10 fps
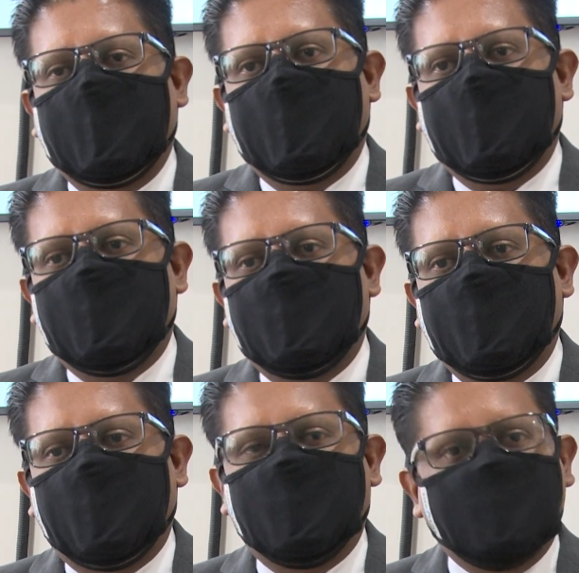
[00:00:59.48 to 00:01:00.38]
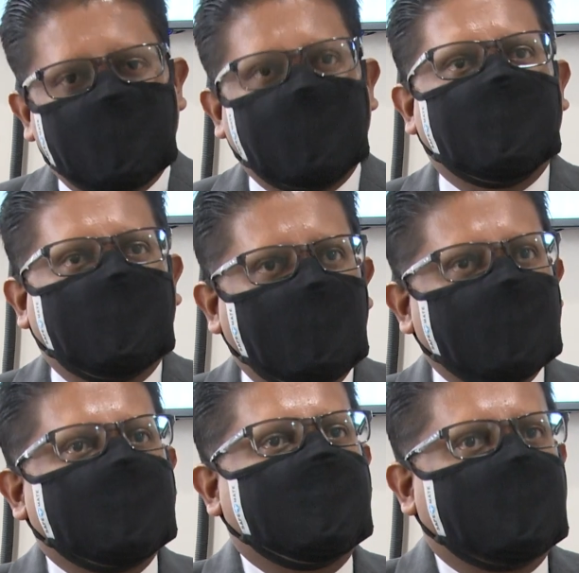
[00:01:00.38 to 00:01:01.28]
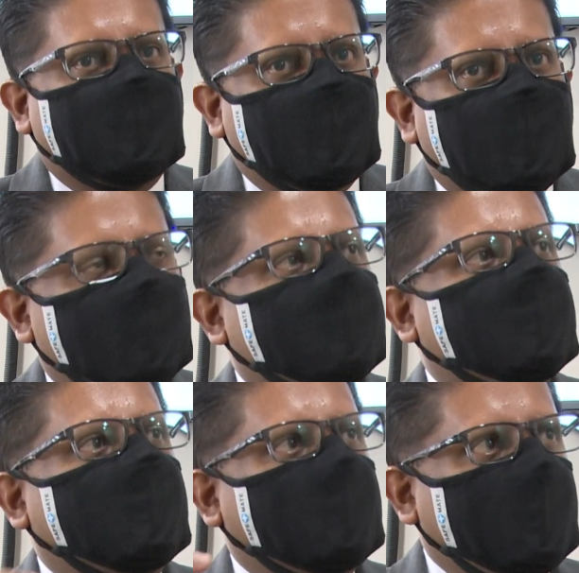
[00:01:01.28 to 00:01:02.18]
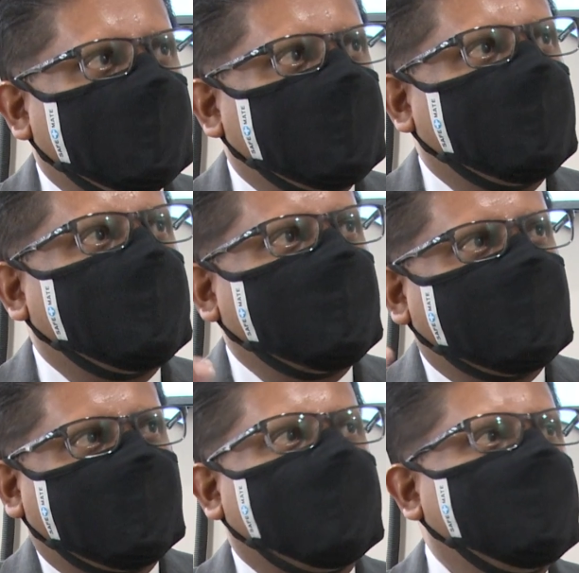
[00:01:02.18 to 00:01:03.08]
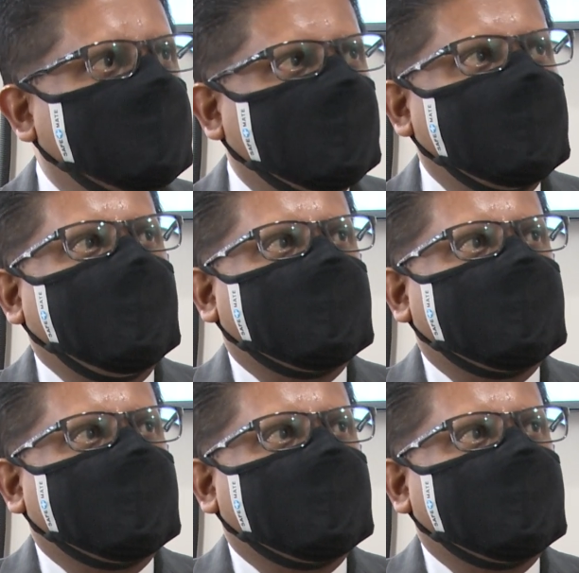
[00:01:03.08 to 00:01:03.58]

Um, and we're very close to the US and Canada. We're very easily